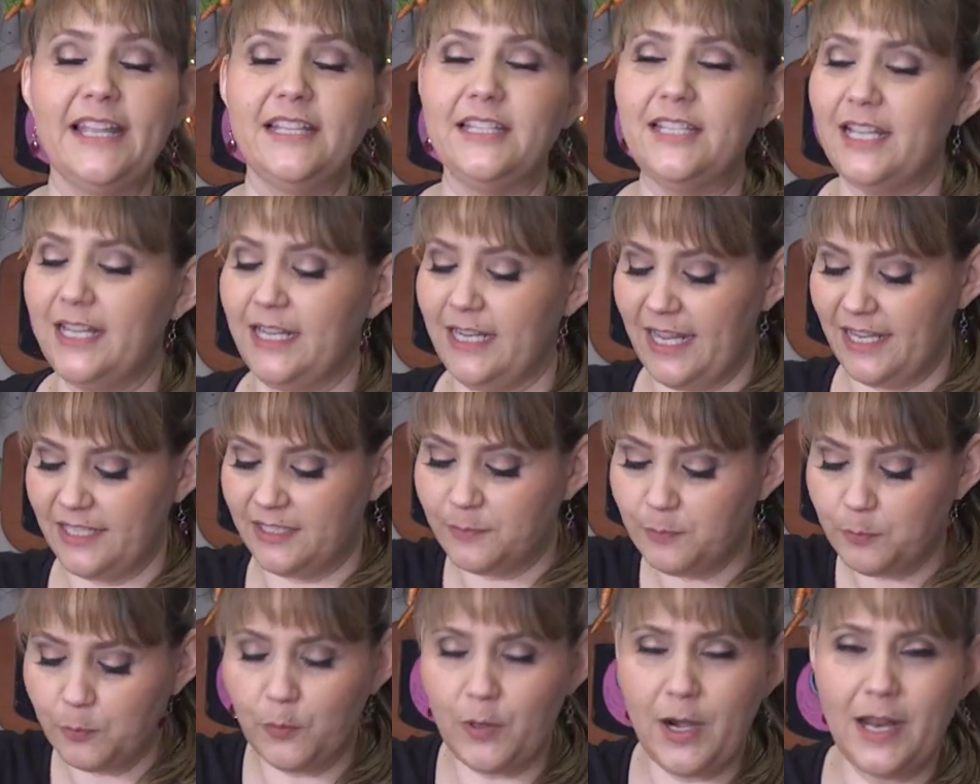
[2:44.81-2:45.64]
then
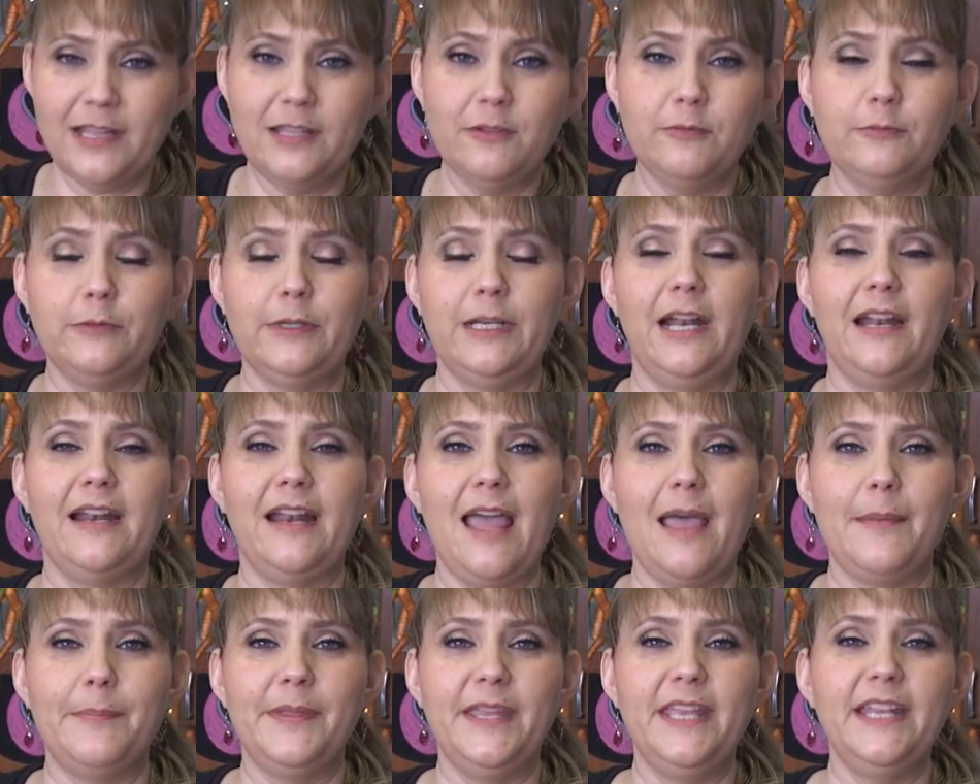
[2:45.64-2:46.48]
spread it with a
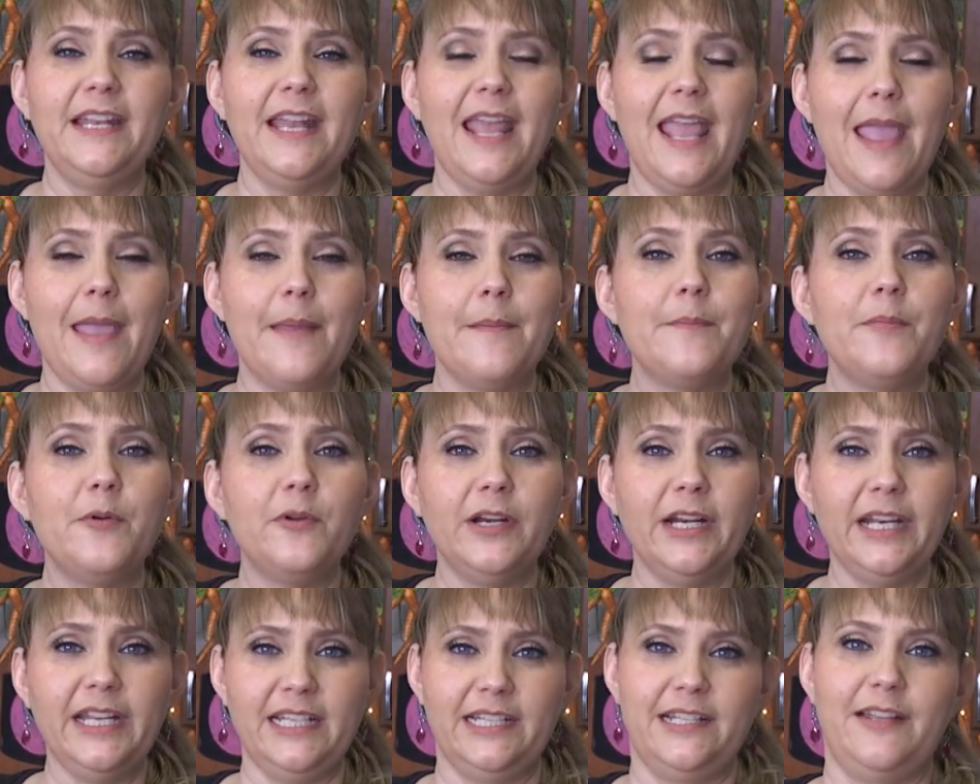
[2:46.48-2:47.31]
napkin and
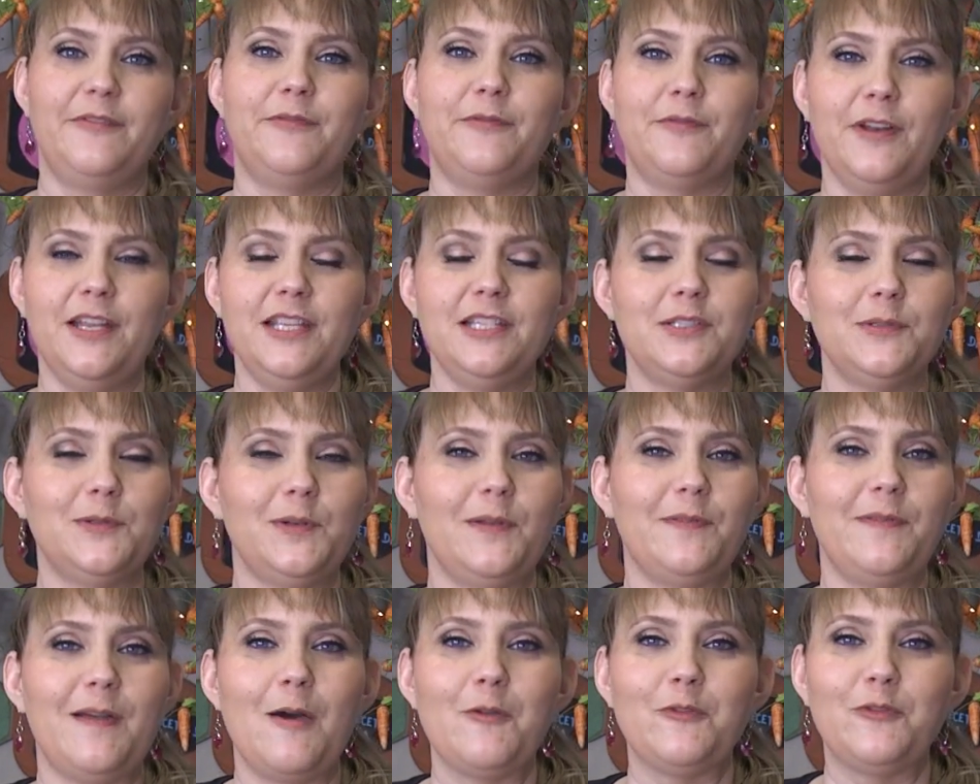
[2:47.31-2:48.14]
put it in the fridge
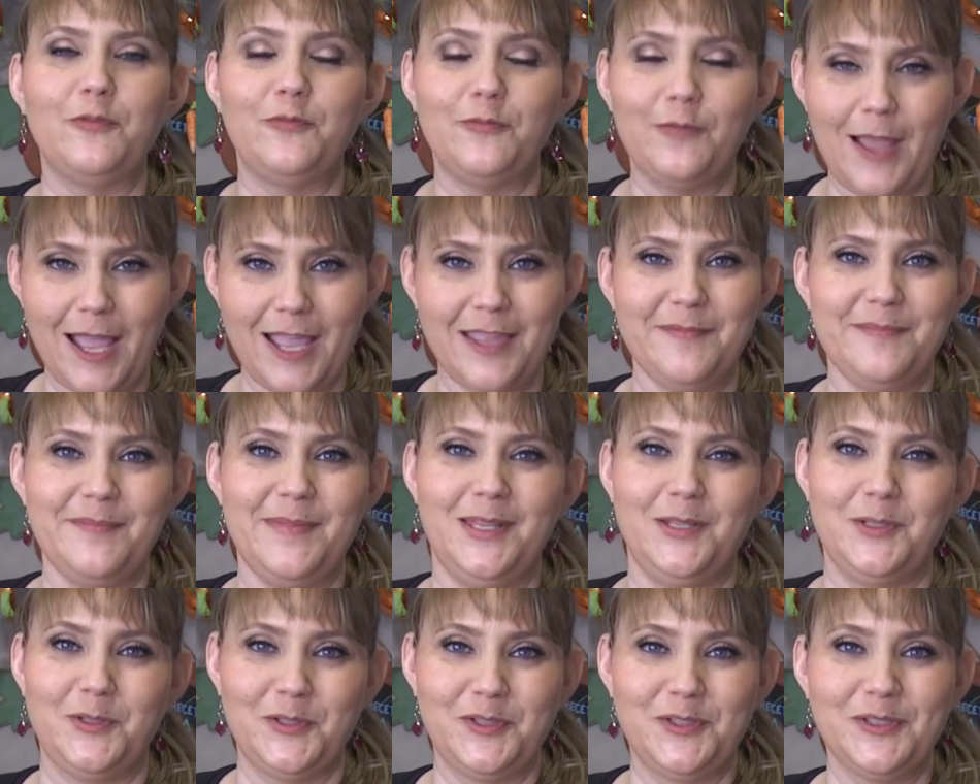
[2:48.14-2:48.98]
for about 5
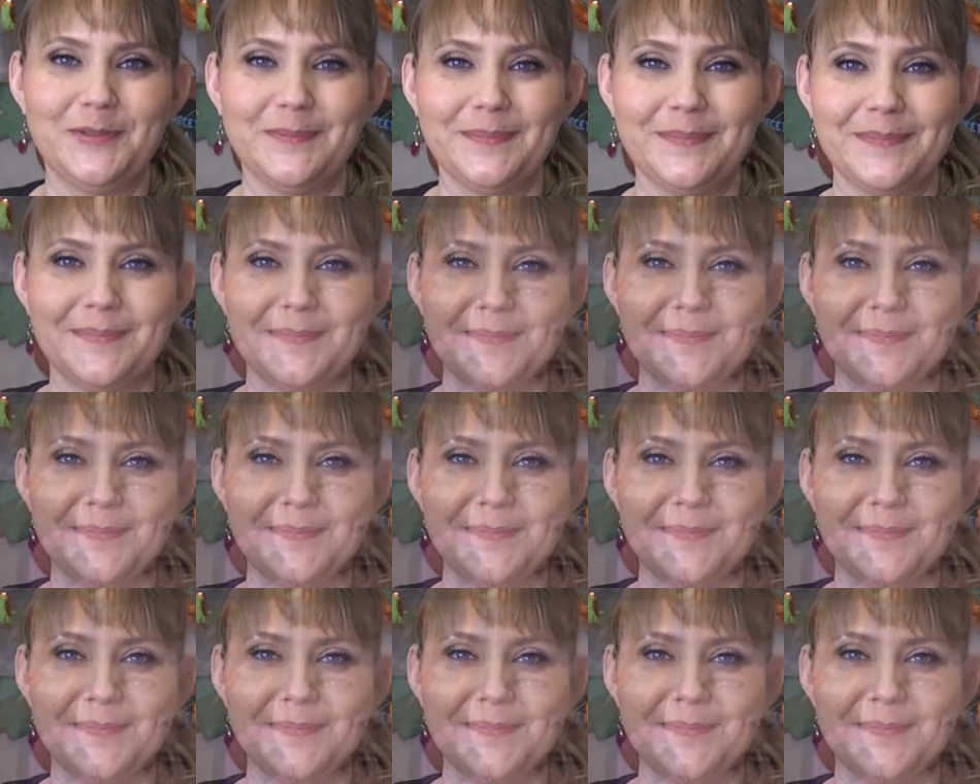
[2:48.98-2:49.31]
minutes.